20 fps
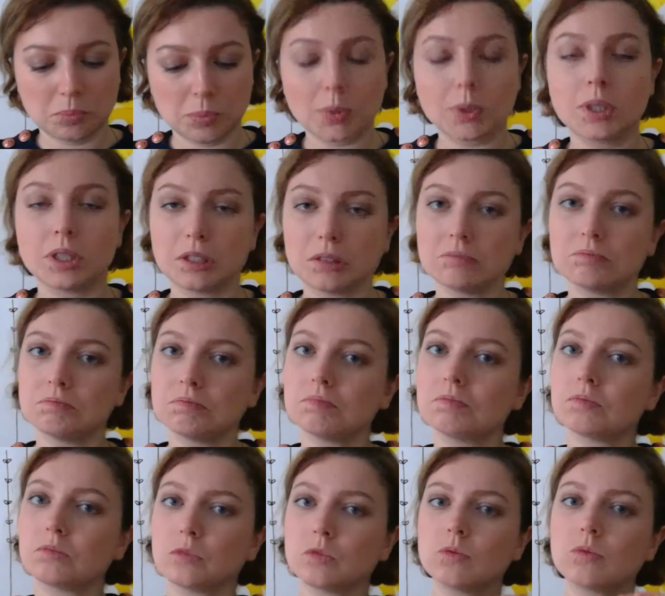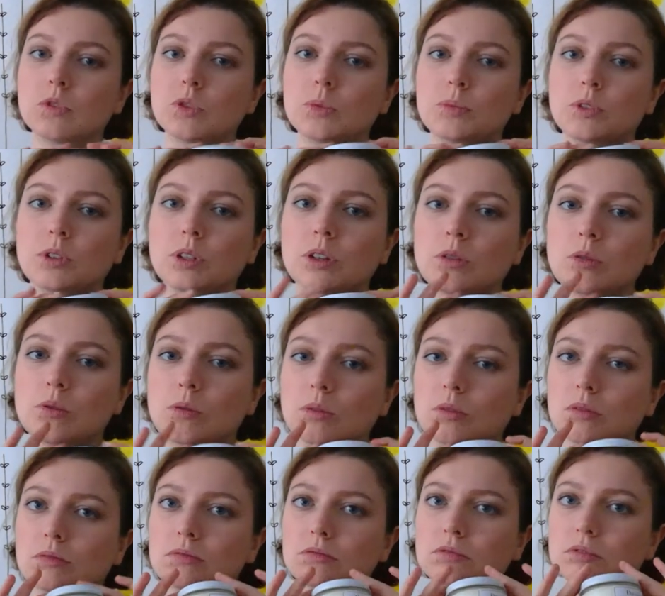But it's pretty
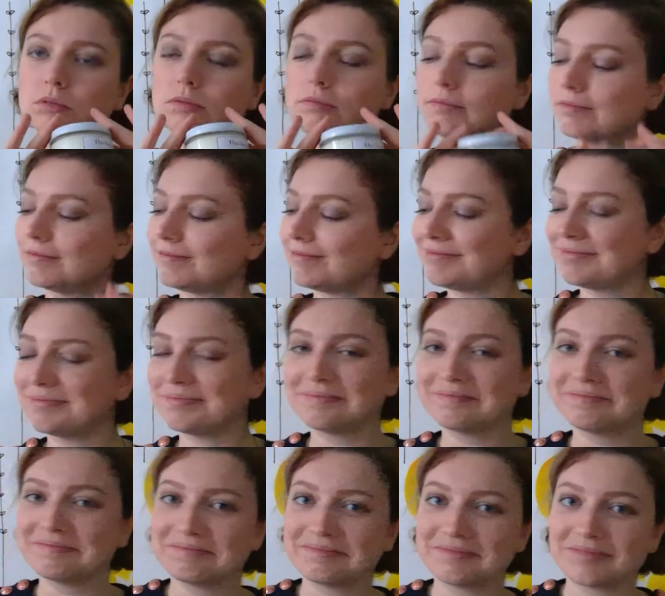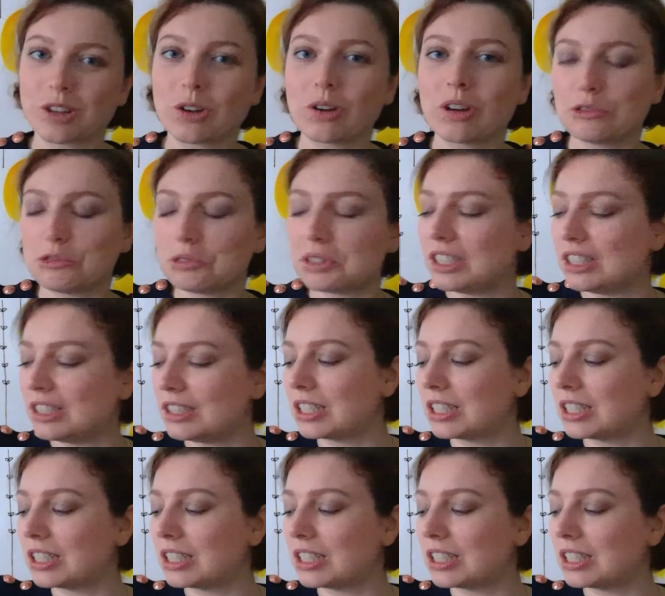cool. No, I really